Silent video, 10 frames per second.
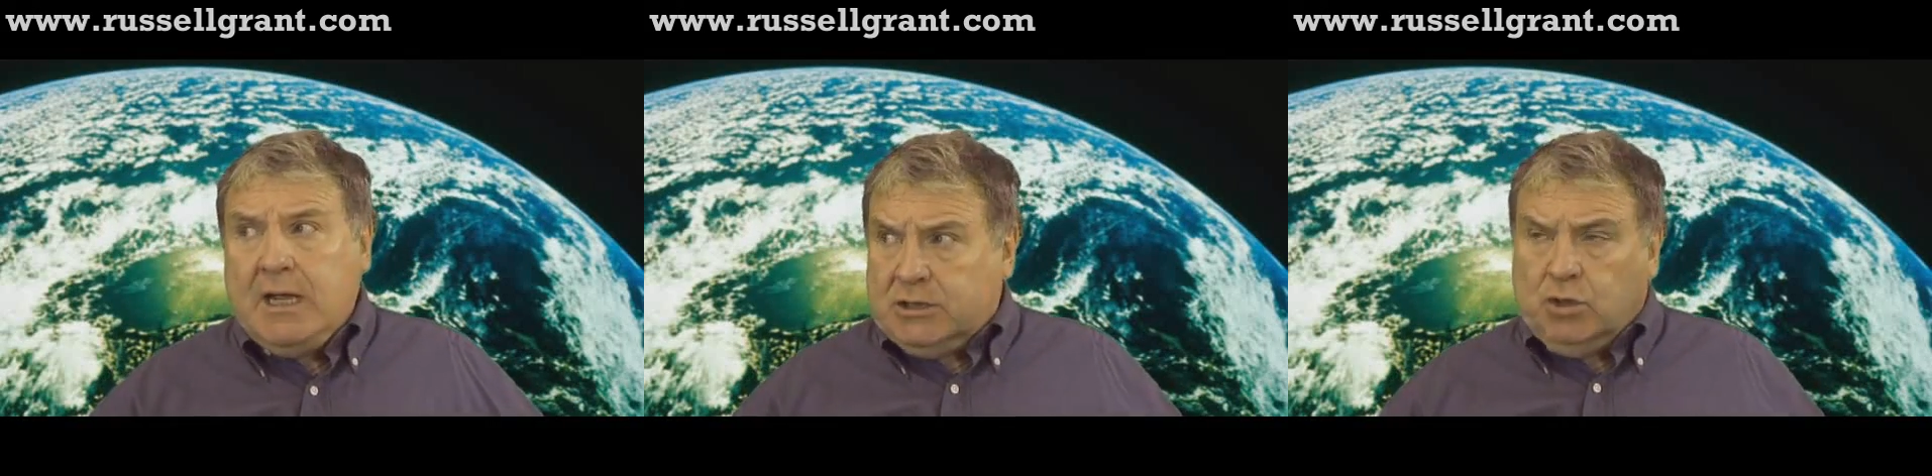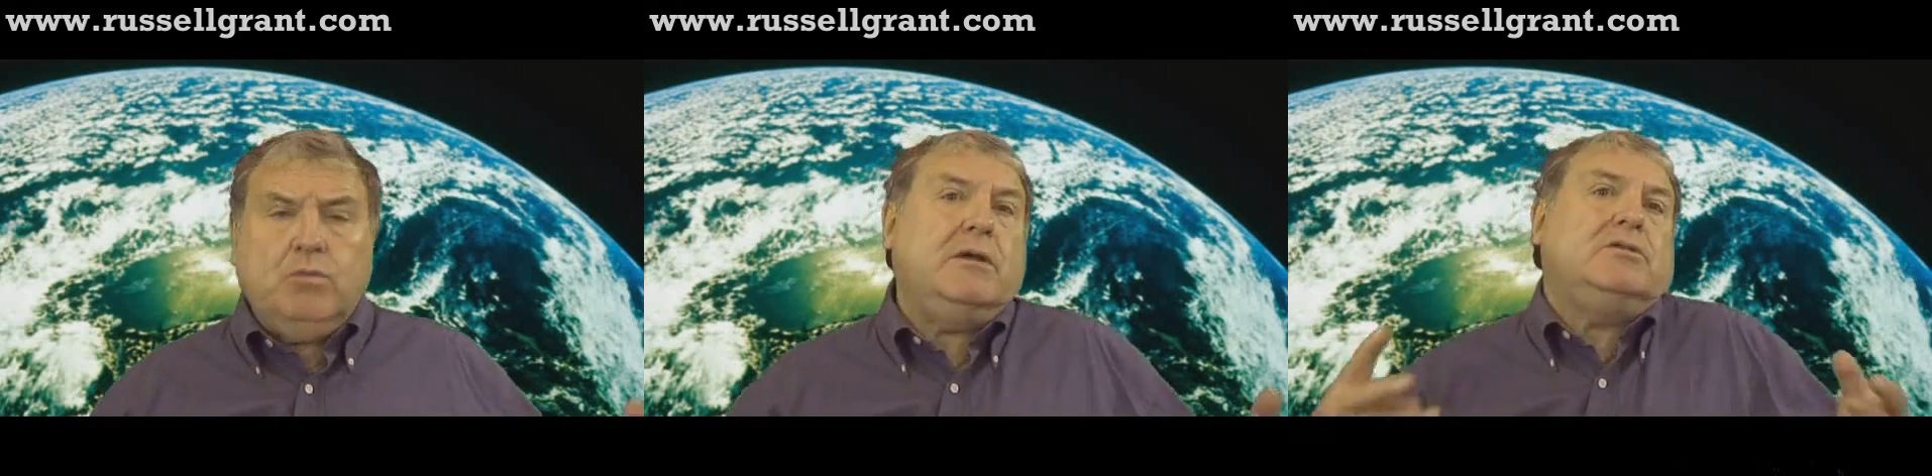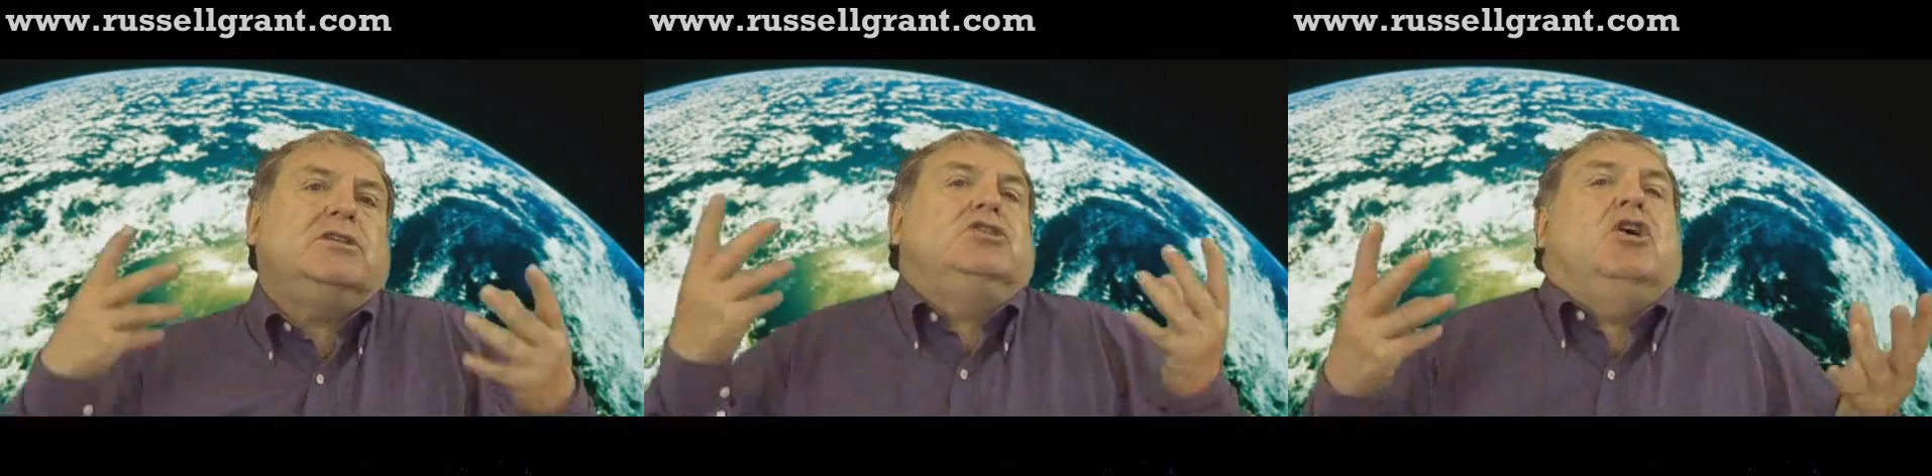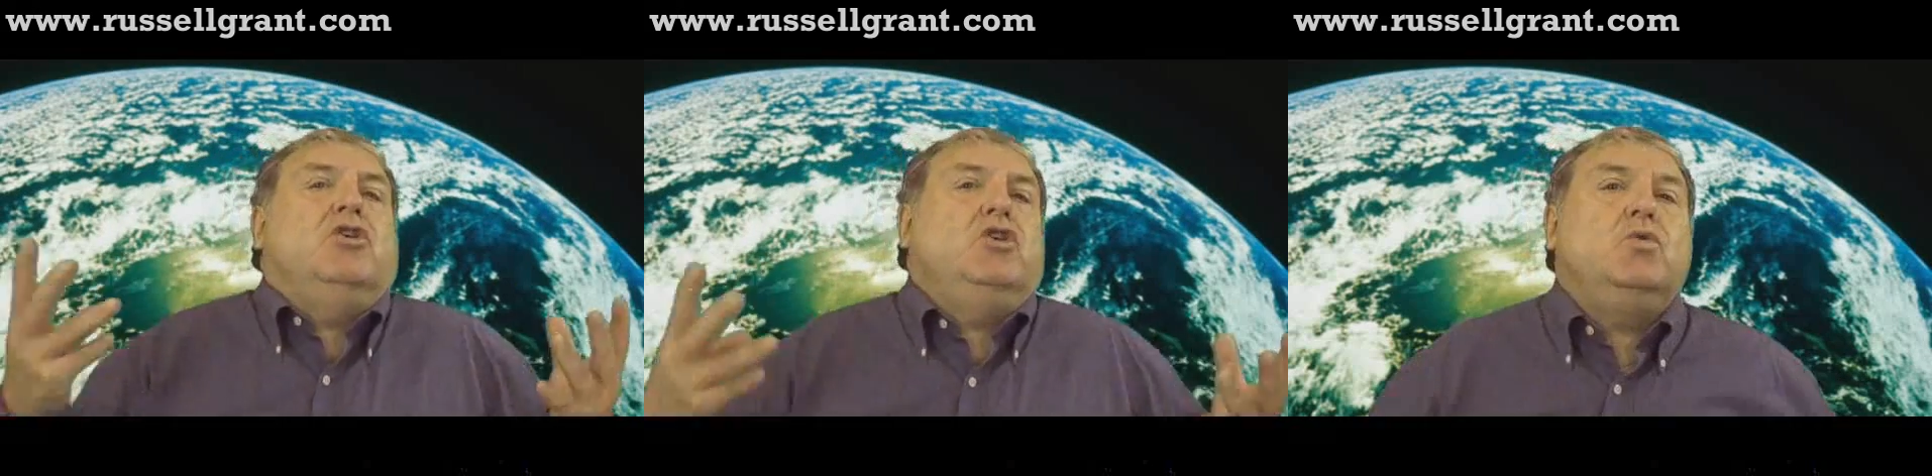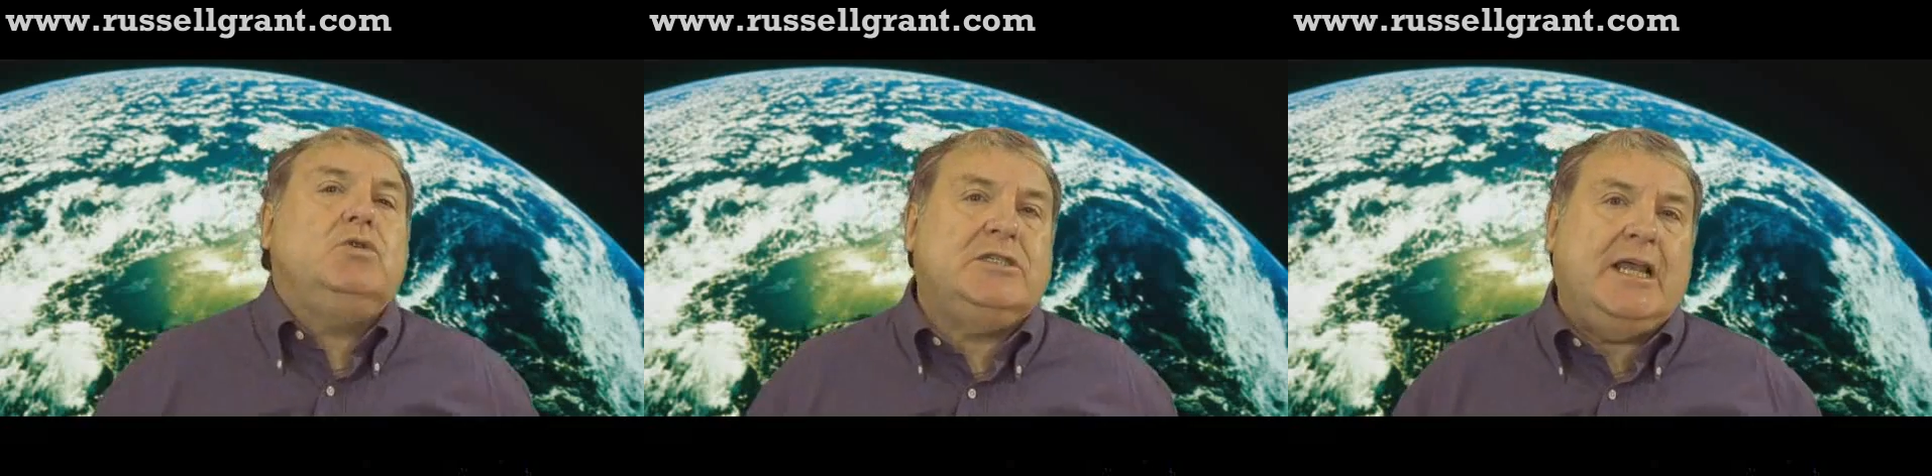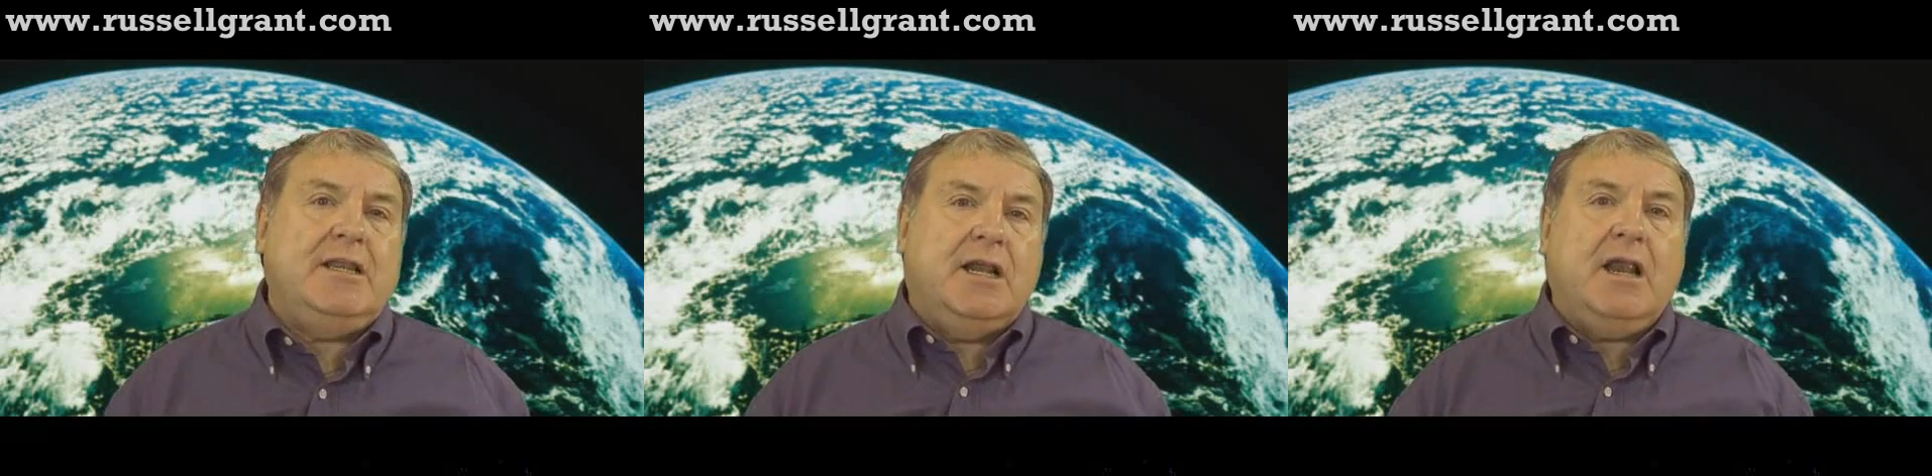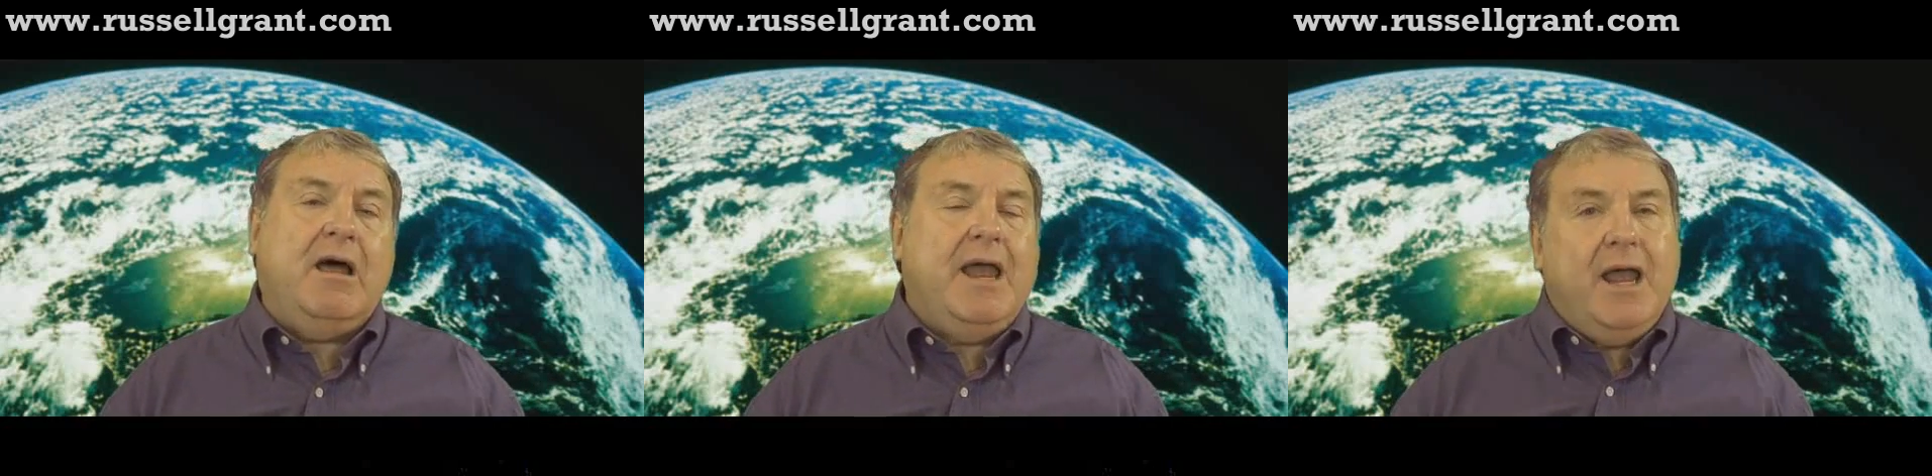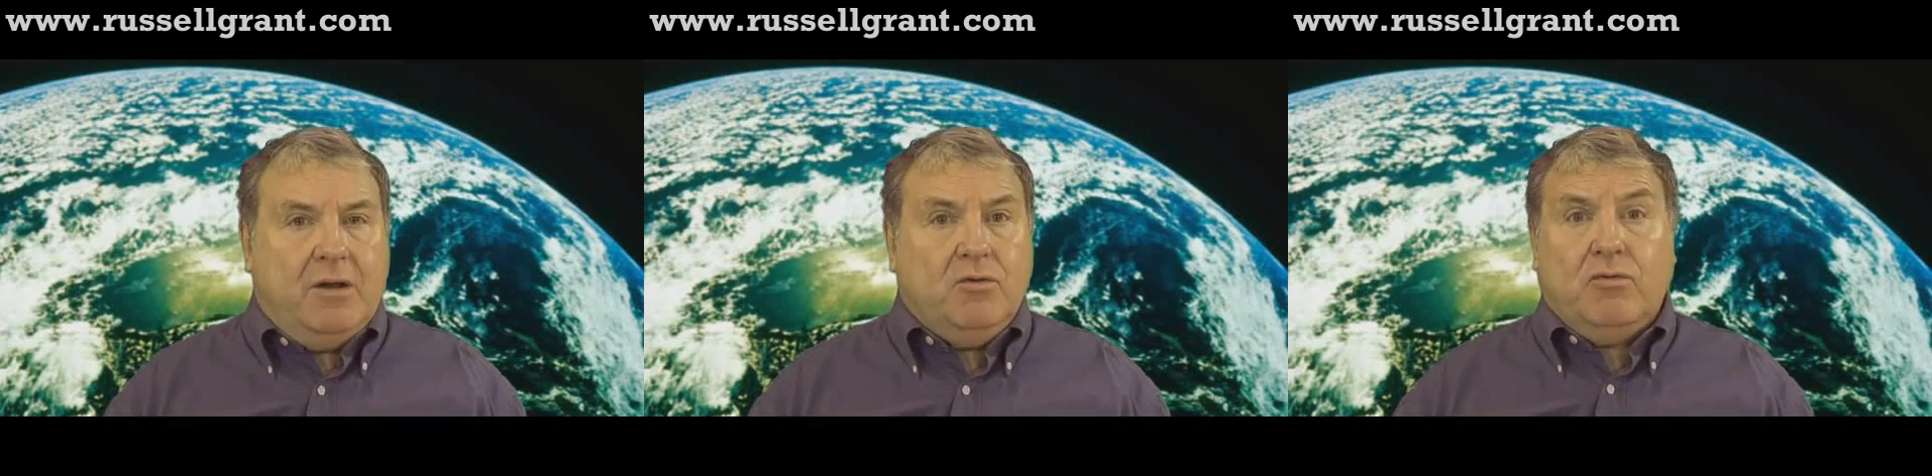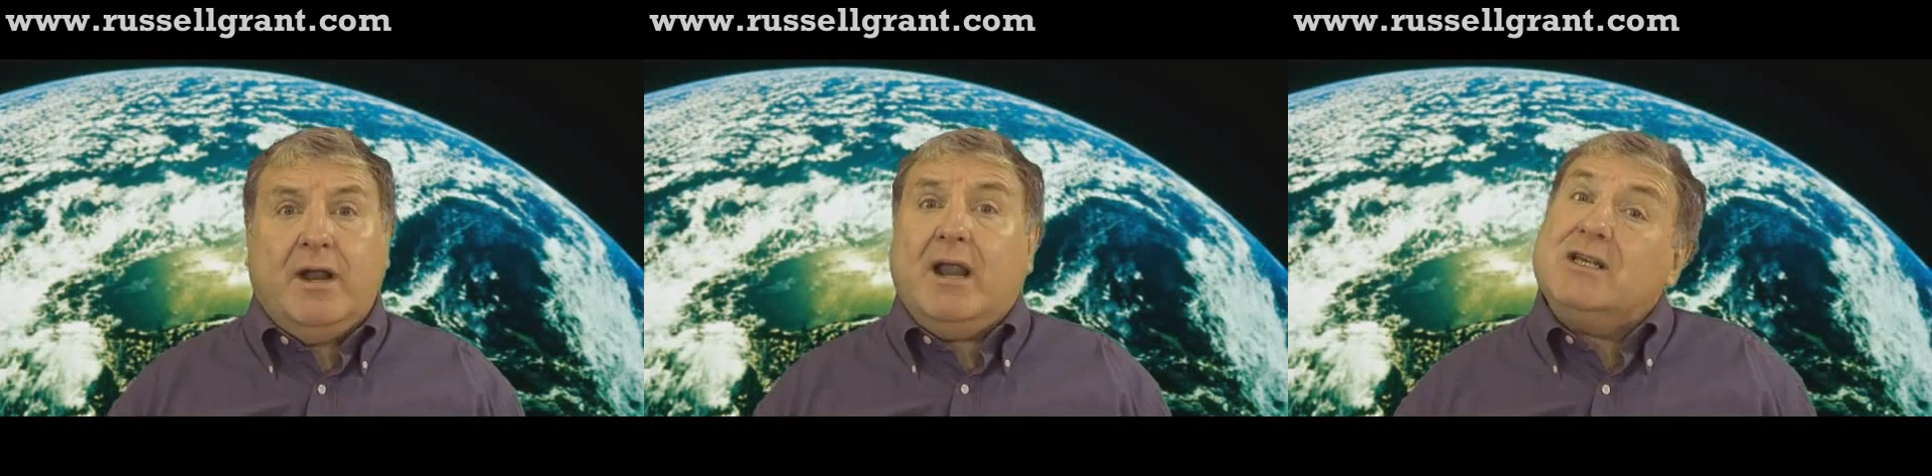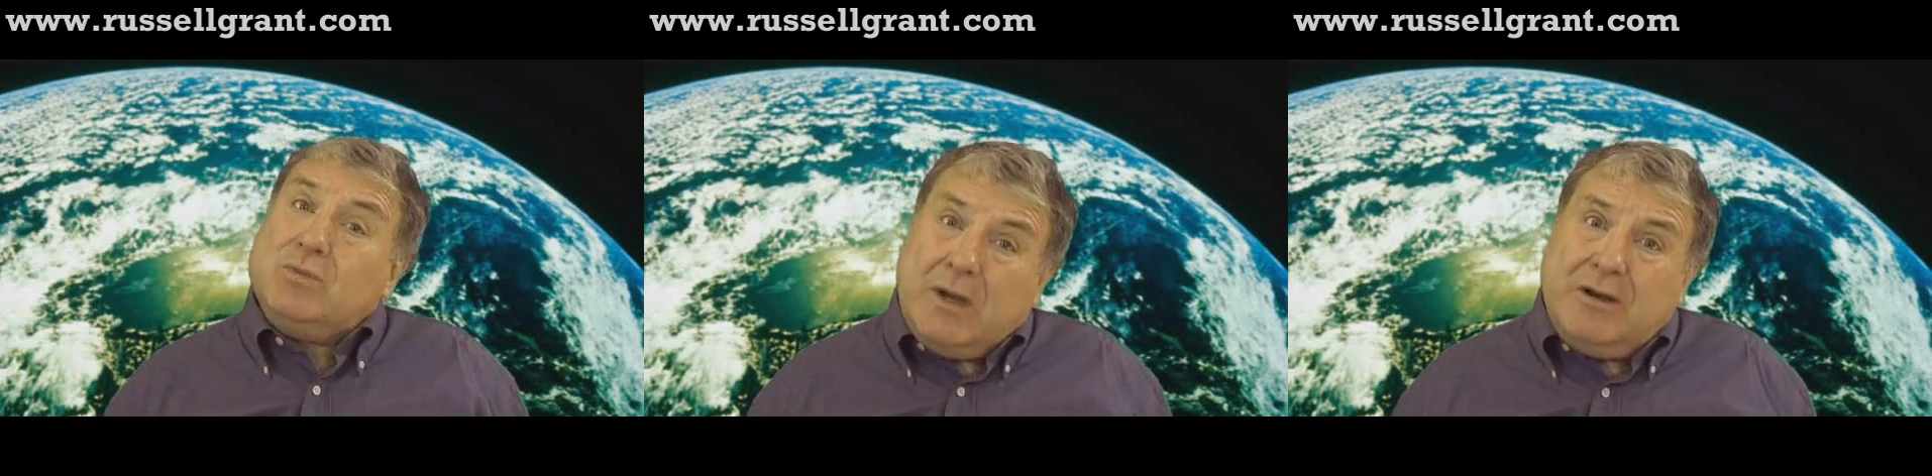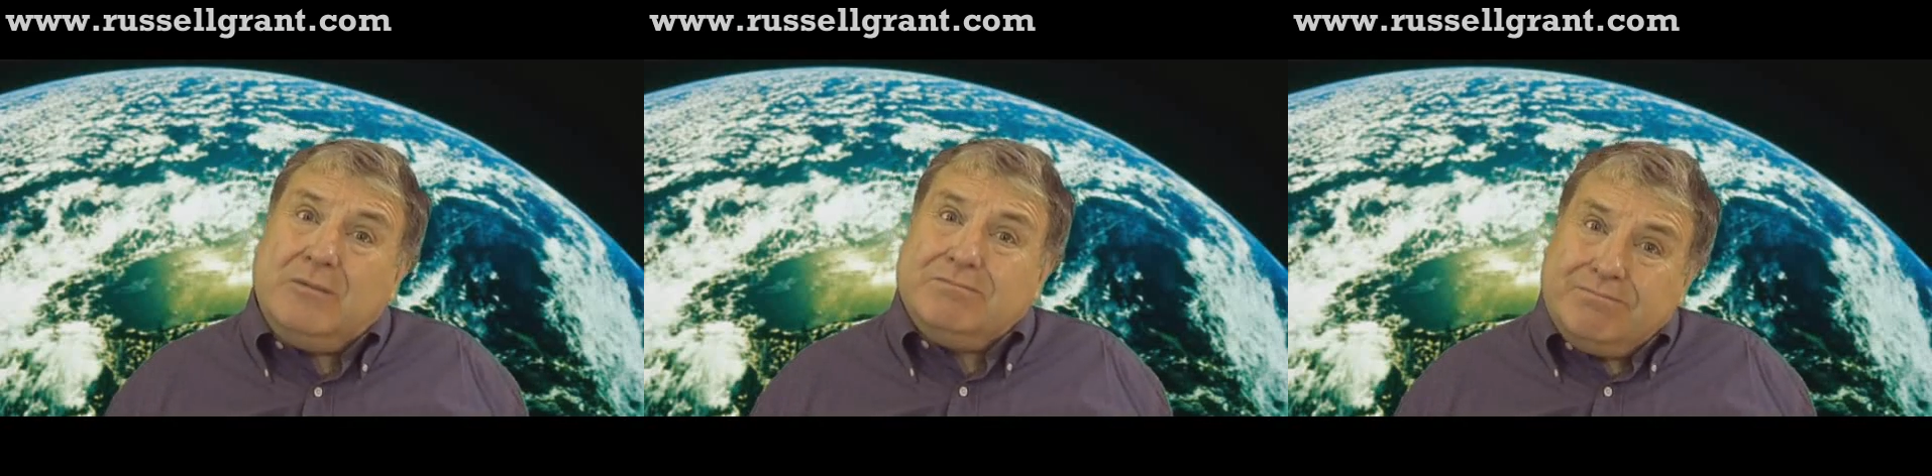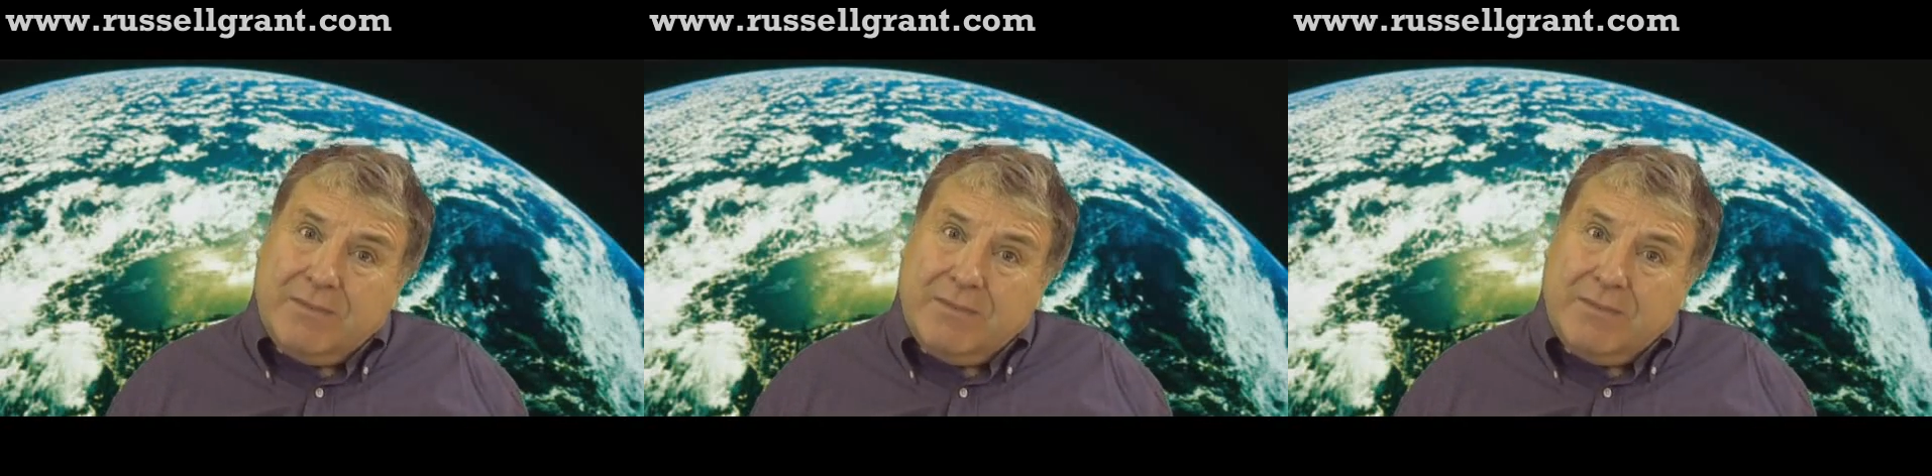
it's almost as though you'll see the light and realize, well,